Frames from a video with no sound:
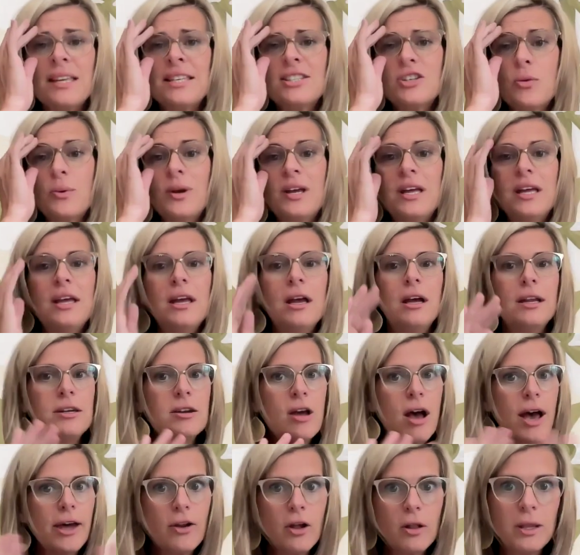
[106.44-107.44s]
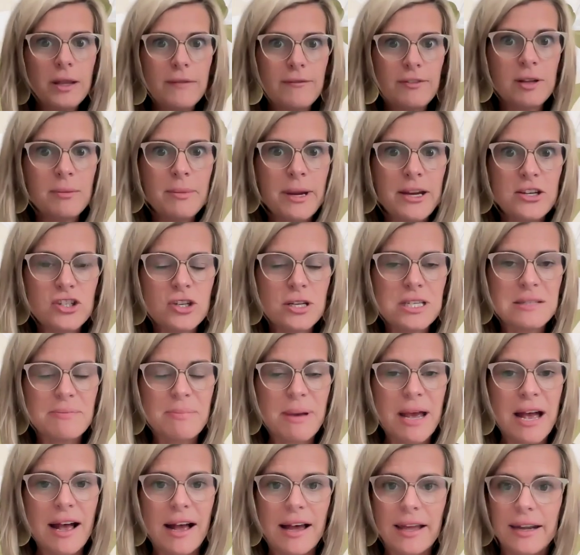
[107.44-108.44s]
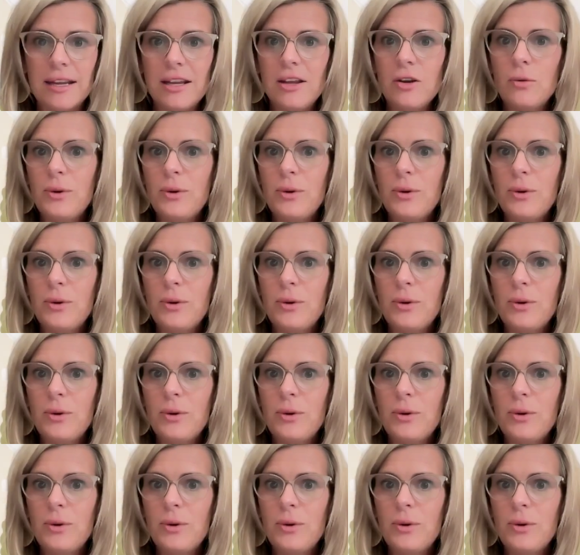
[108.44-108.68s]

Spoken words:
So not all inflammation is bad.